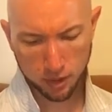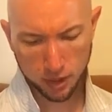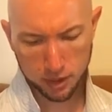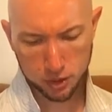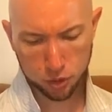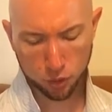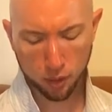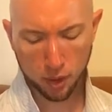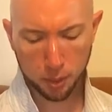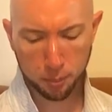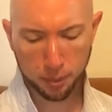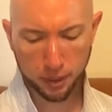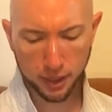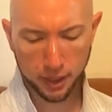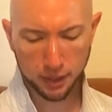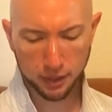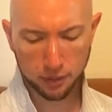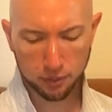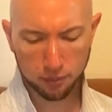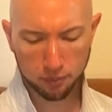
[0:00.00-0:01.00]
So I
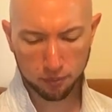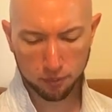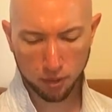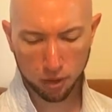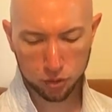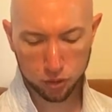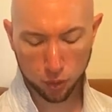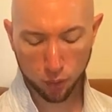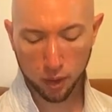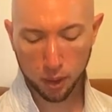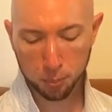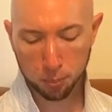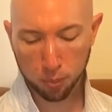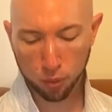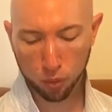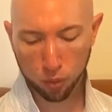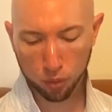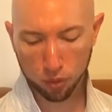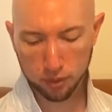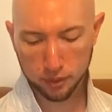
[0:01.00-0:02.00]

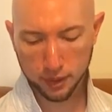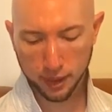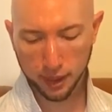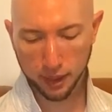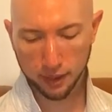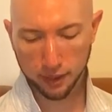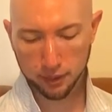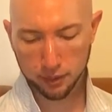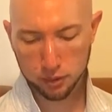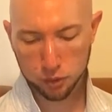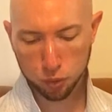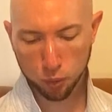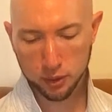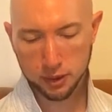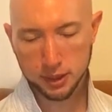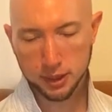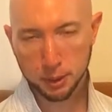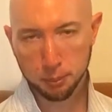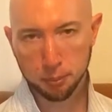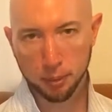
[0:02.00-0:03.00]
bought nearly
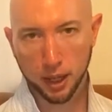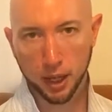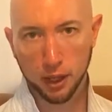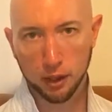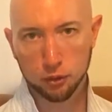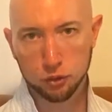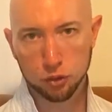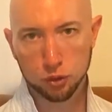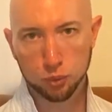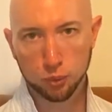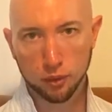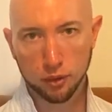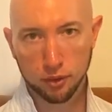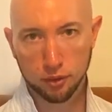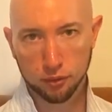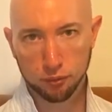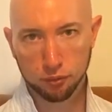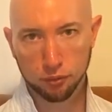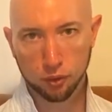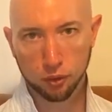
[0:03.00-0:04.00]
£20 worth
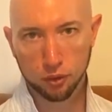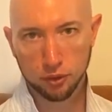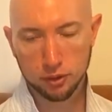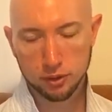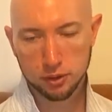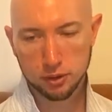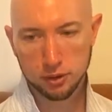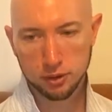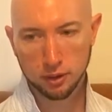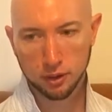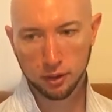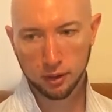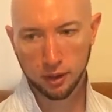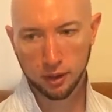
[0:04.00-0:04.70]
of goods,